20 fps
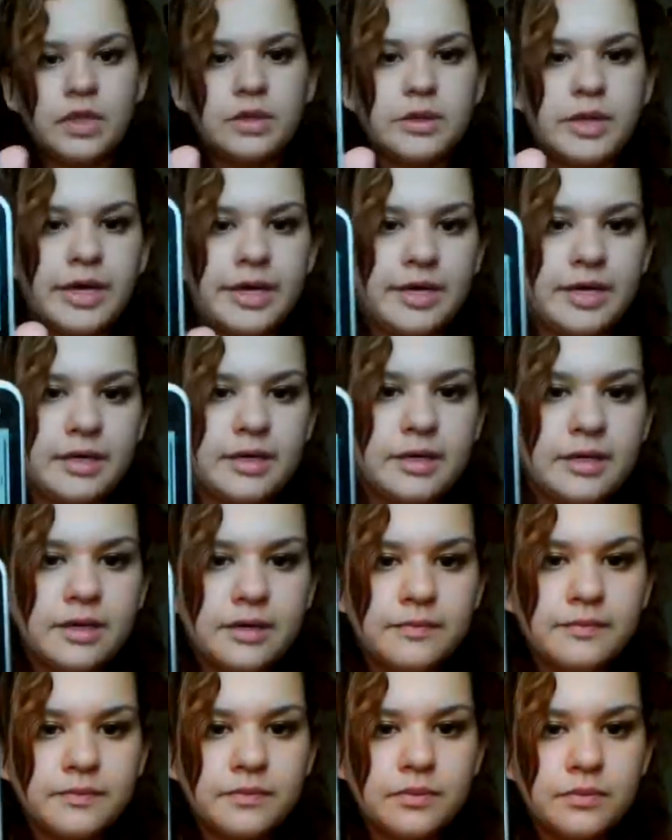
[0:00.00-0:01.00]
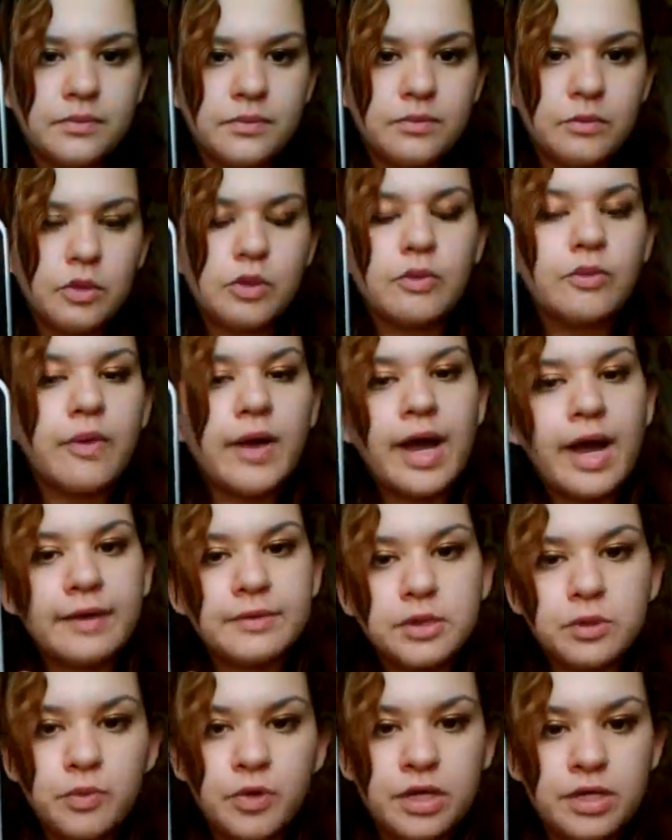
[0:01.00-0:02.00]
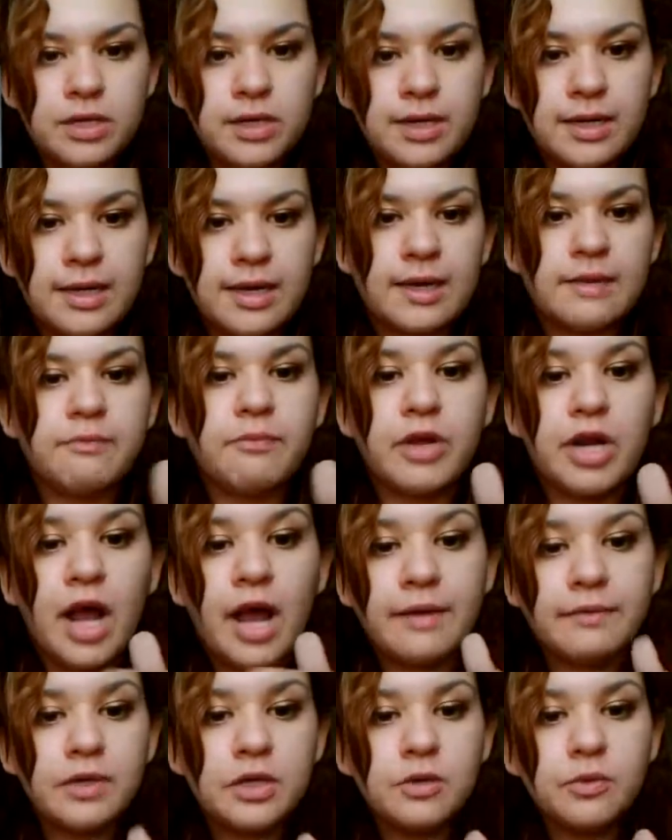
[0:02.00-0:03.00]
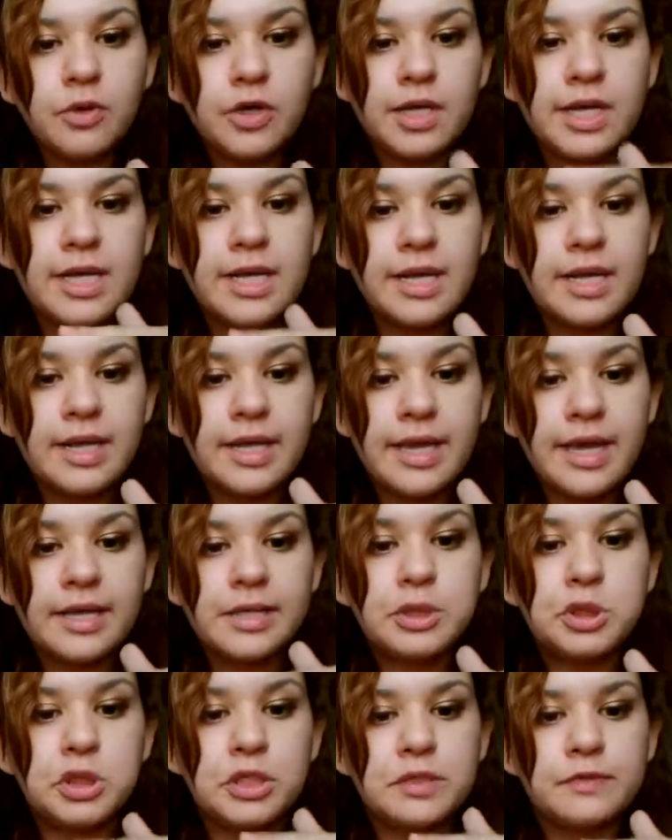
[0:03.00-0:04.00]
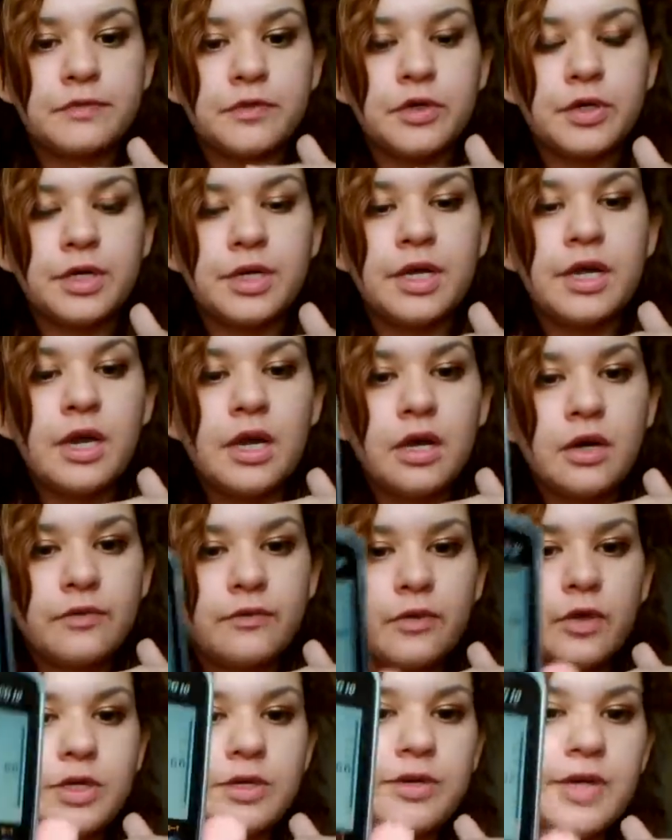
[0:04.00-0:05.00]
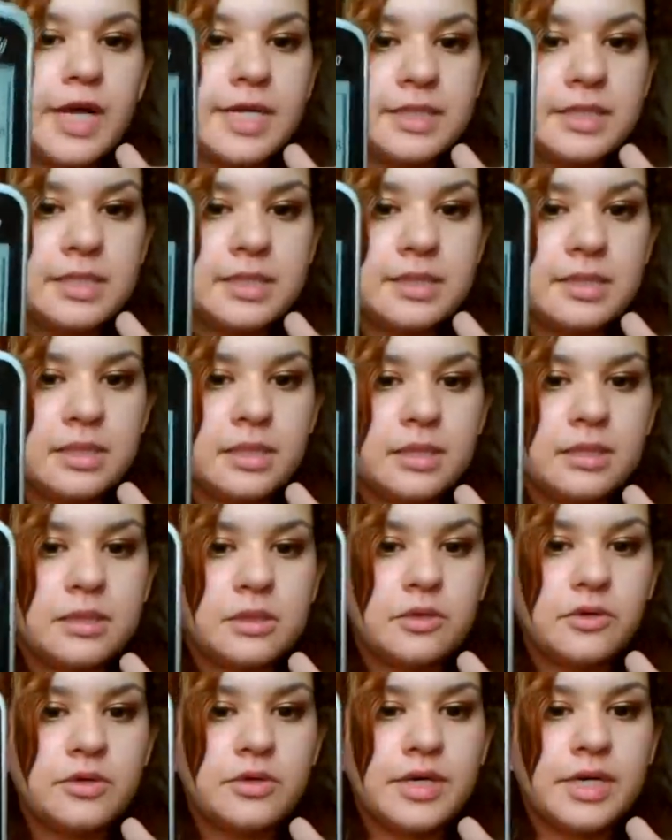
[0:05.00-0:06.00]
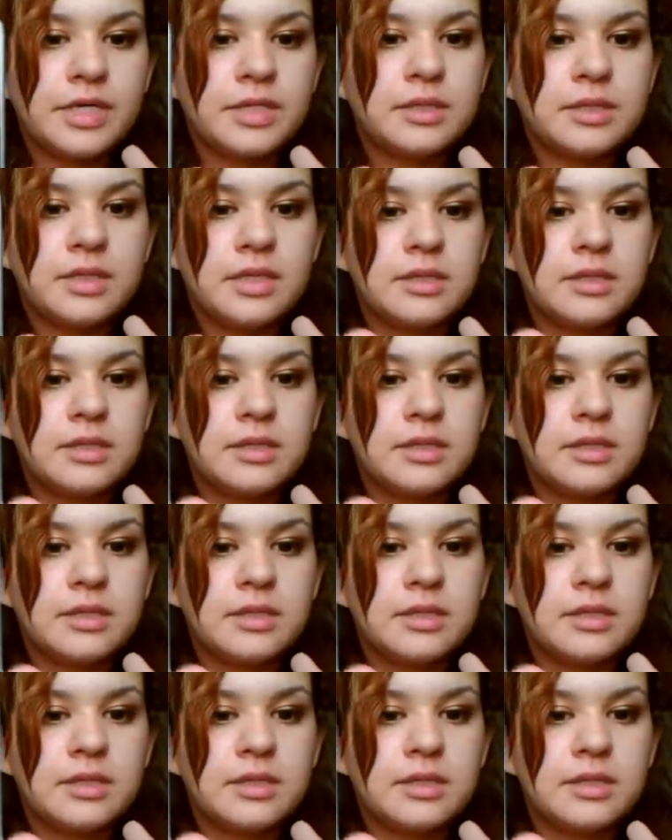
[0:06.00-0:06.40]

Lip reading: like you don't have to put it again, but I'm gonna put it again just for you guys' sake so you guys